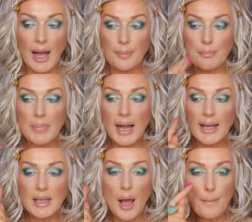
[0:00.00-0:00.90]
I
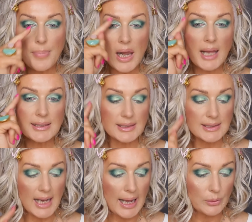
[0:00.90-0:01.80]
might blend
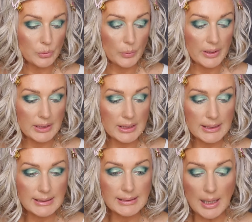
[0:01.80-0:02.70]
it out with
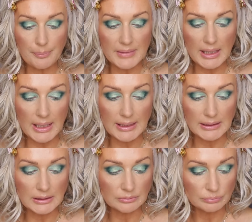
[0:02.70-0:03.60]

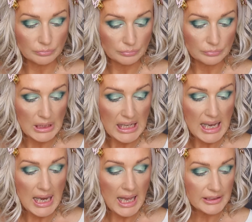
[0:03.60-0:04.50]
something
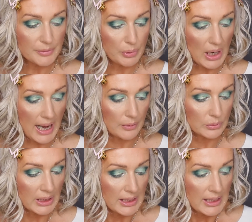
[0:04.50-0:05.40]
light
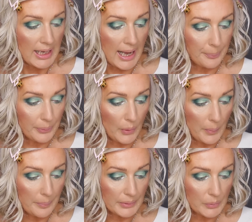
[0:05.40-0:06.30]
brown. I
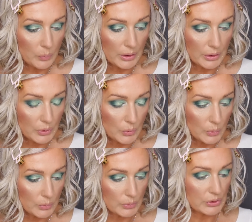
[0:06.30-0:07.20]
probably will
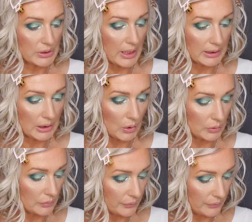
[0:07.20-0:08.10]
use, hang
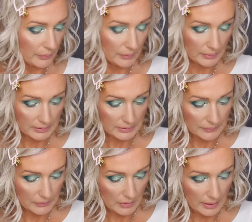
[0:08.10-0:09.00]
on,
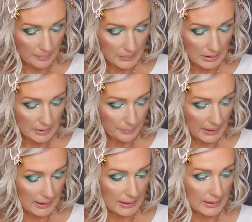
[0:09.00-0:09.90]
I've got a Emily
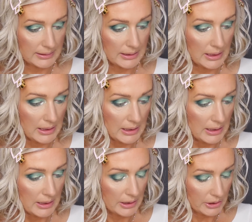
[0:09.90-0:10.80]
palette.
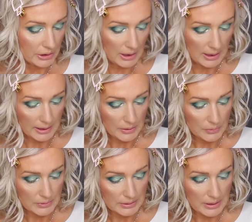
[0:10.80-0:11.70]
Shall I
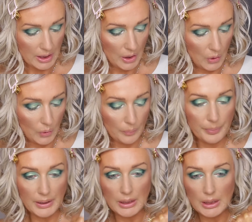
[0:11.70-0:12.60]
use the
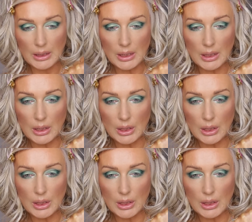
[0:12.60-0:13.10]
Hobby?